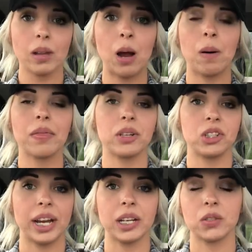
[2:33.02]
I want the
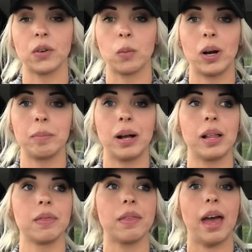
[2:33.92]
shakes for 1
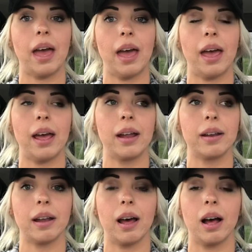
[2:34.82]
month,
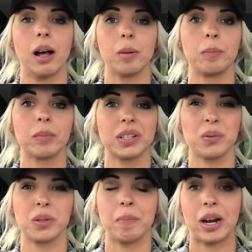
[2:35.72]
and because
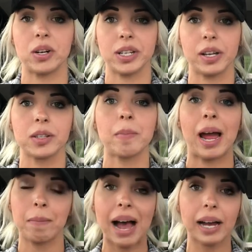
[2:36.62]
it was a better deal to
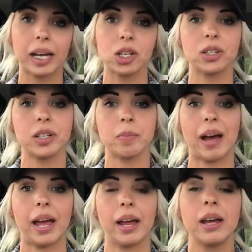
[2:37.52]
buy a package than to
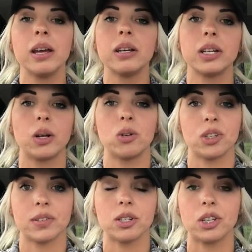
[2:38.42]
buy,
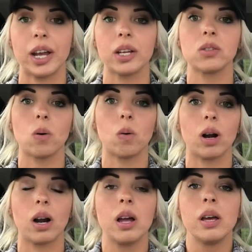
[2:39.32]
just the shakes
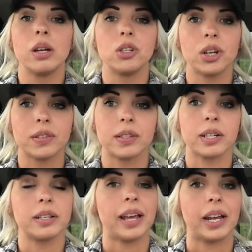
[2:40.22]
or just the
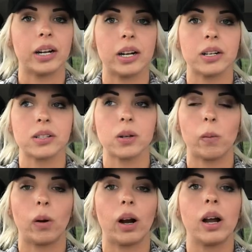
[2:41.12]
containers
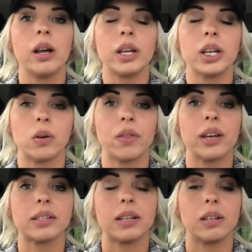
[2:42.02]
or,
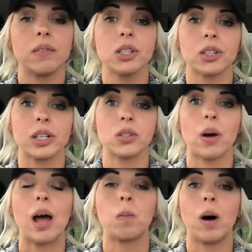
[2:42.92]
things individually. So
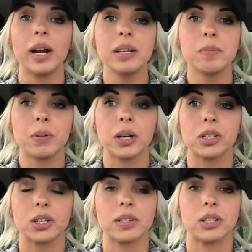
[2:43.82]
I wanted to
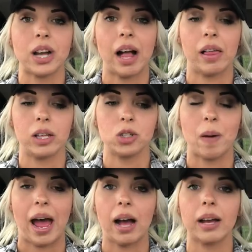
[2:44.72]
purchase the challenge
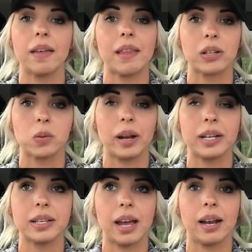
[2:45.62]
pack, and that's what I
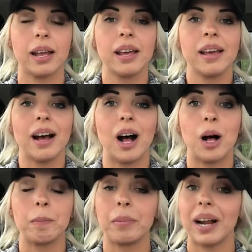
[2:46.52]
did.
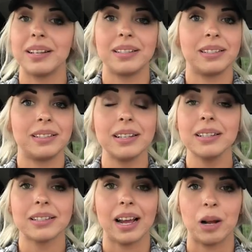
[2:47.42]
But I
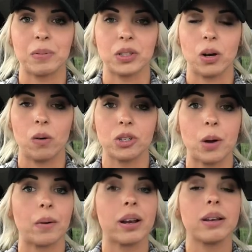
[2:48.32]
didn't sign up as a coach. I
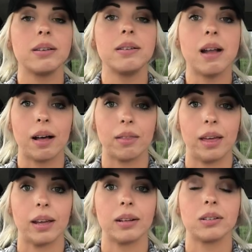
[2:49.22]
wanted
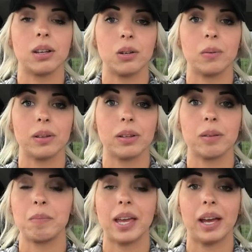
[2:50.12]
nothing to do with
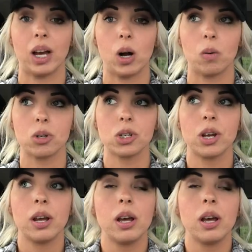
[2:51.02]
being a coach.